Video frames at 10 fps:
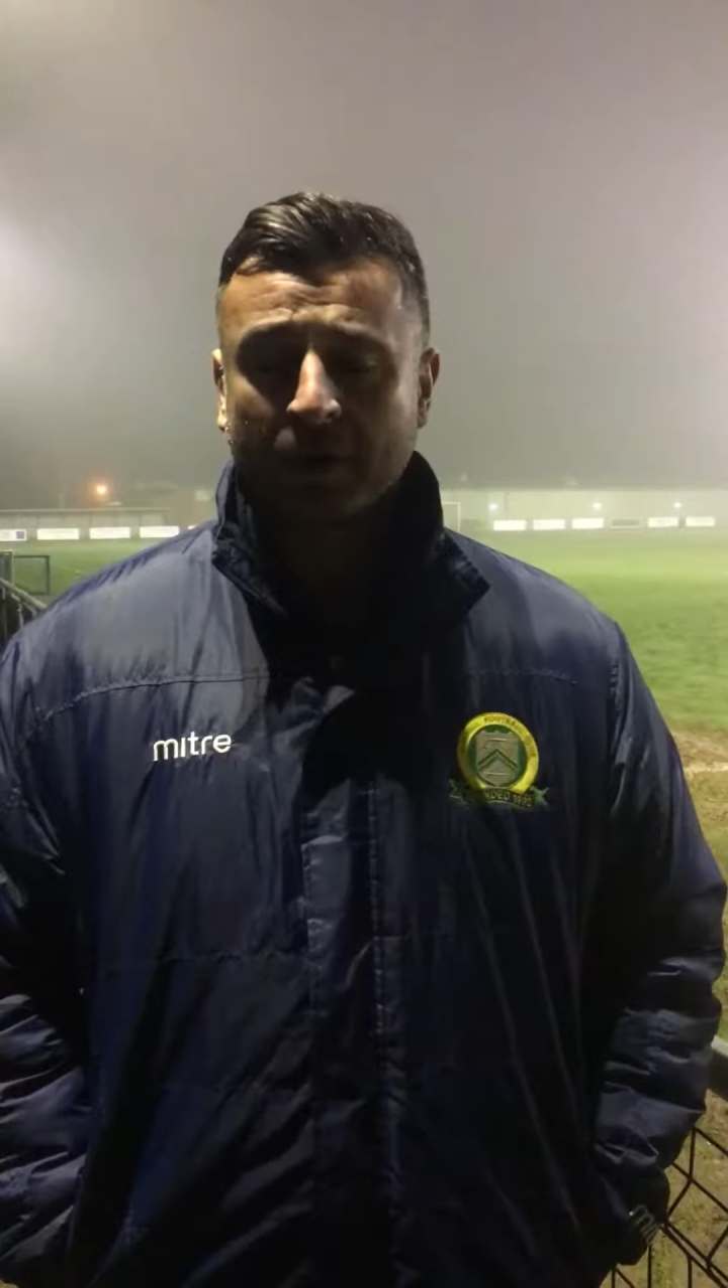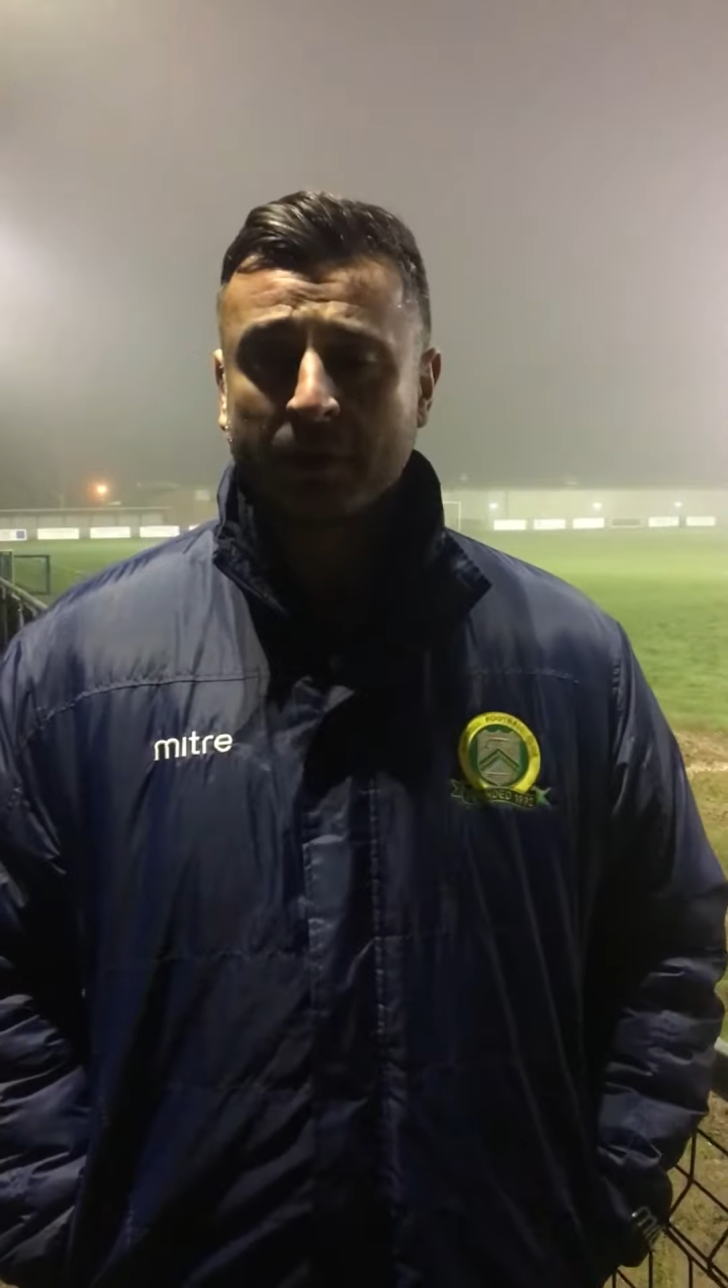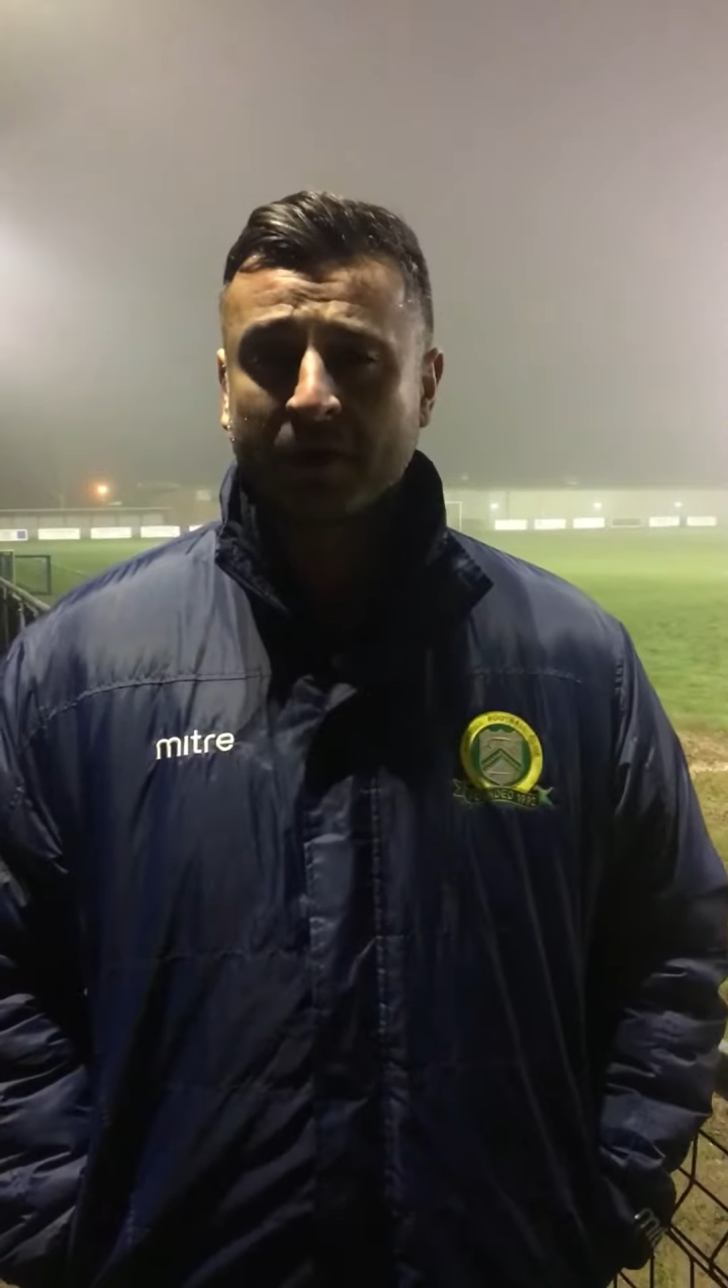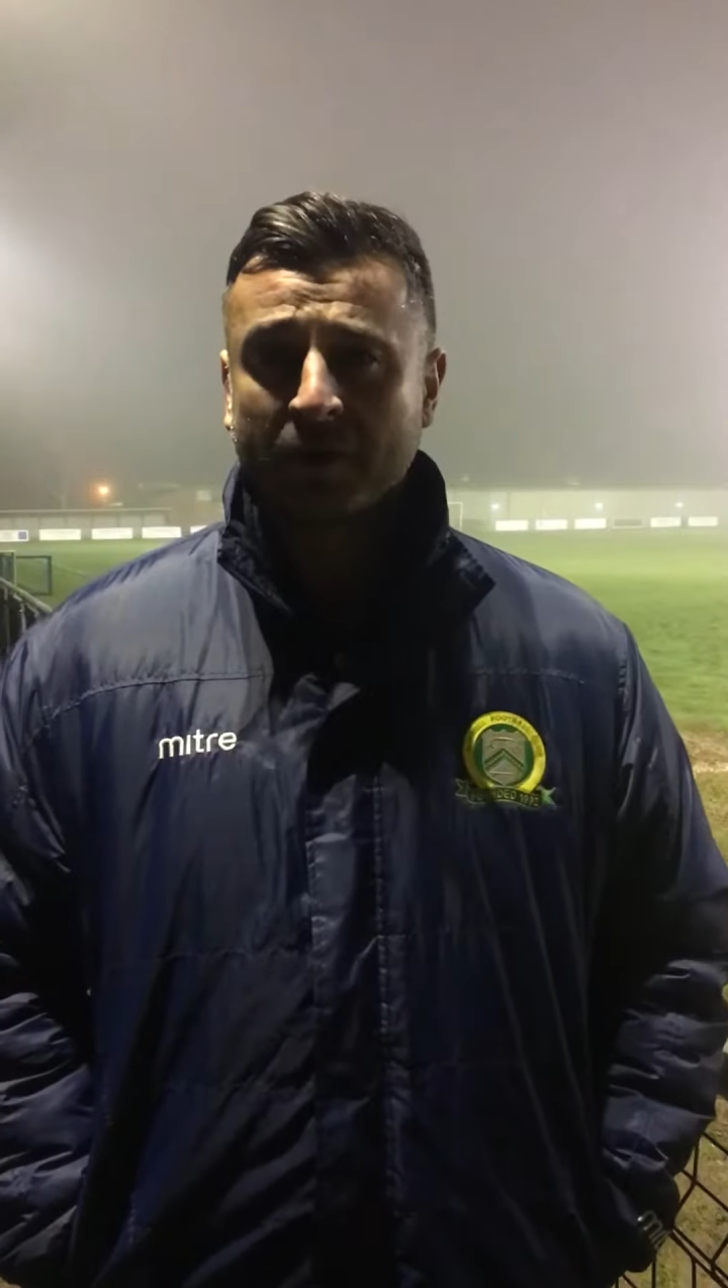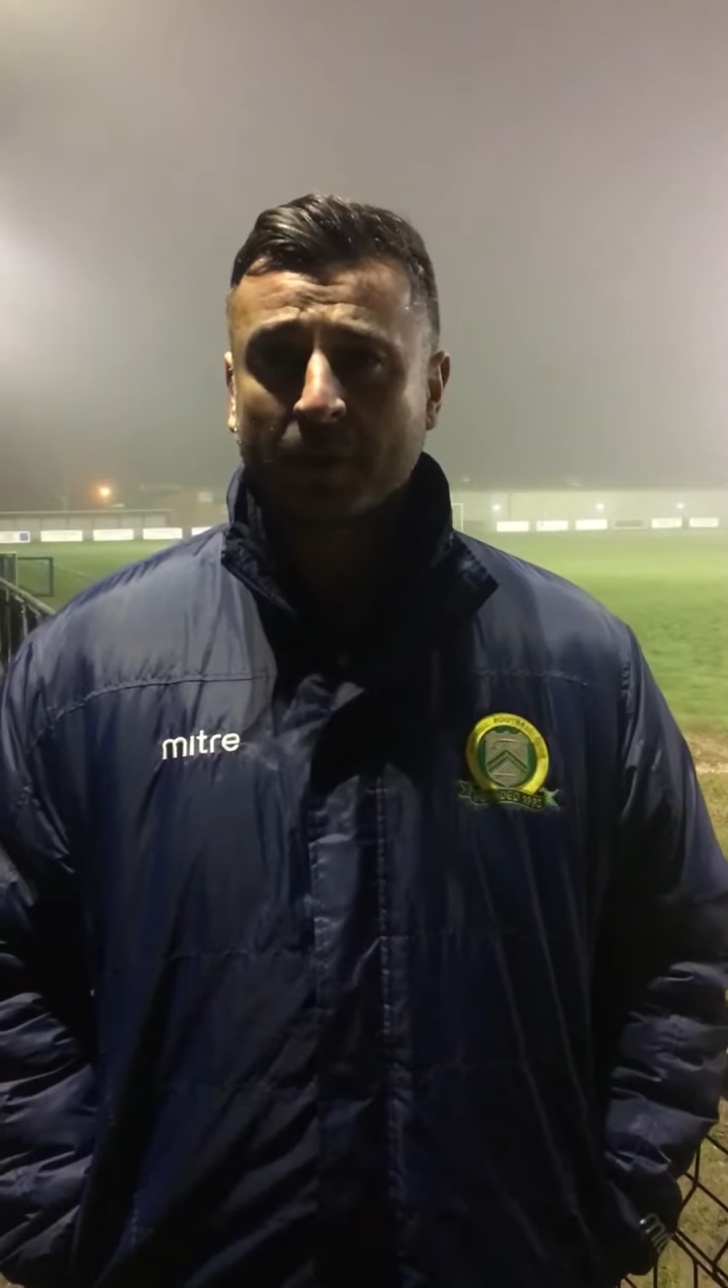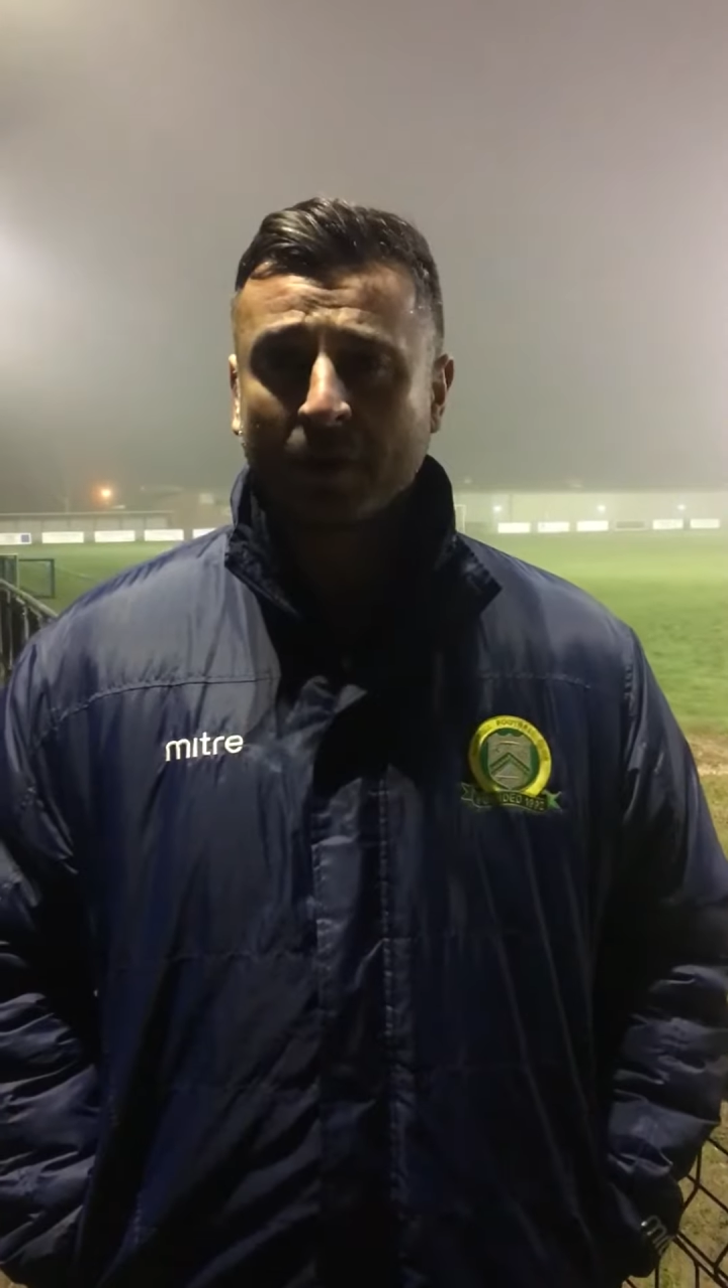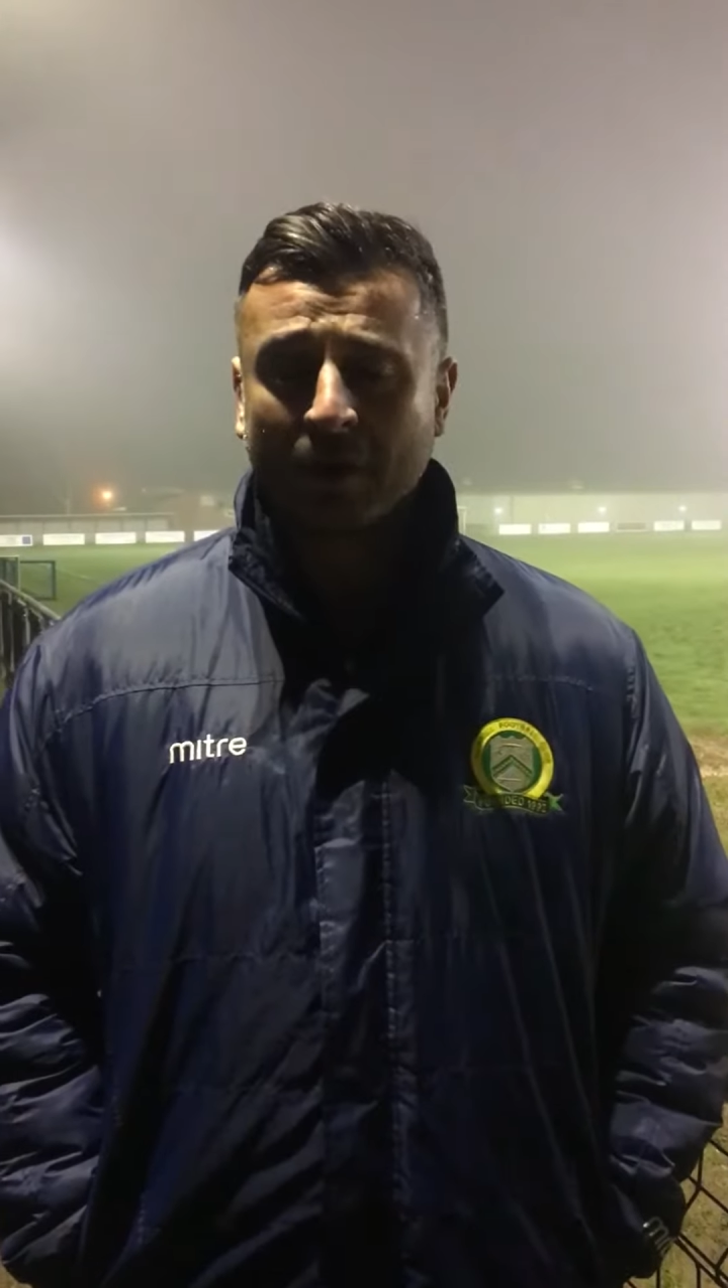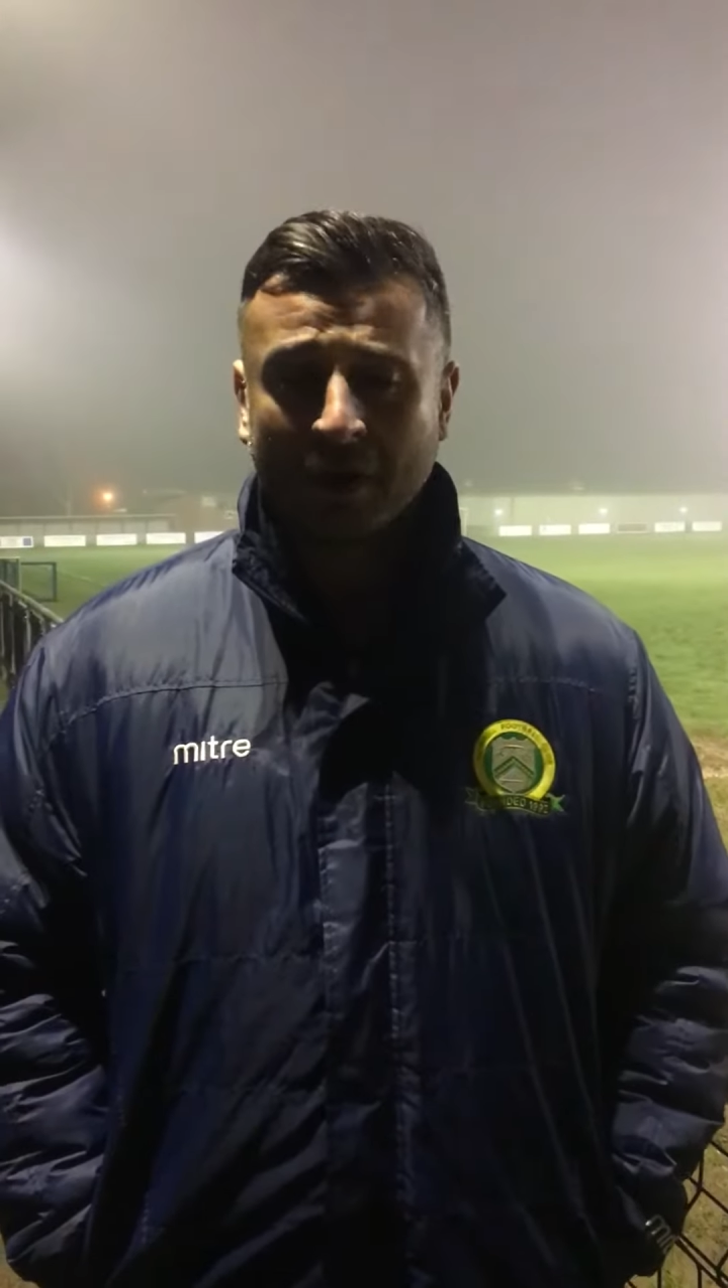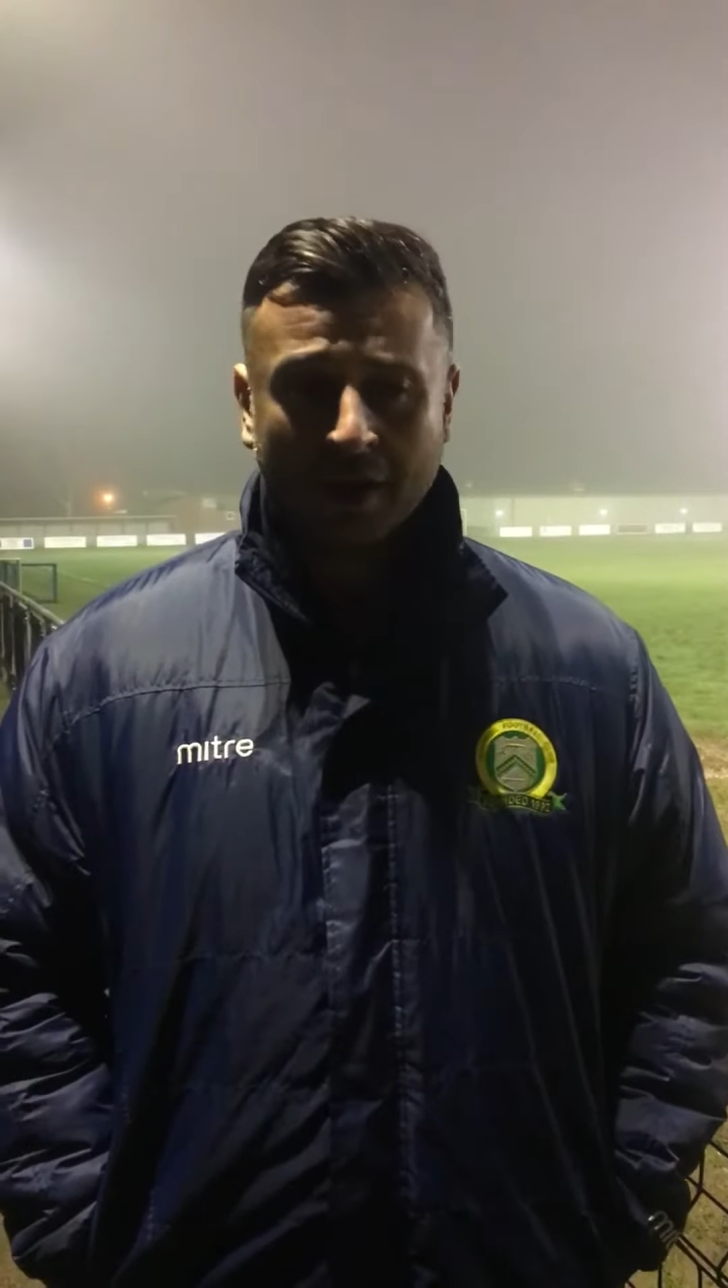moved the ball.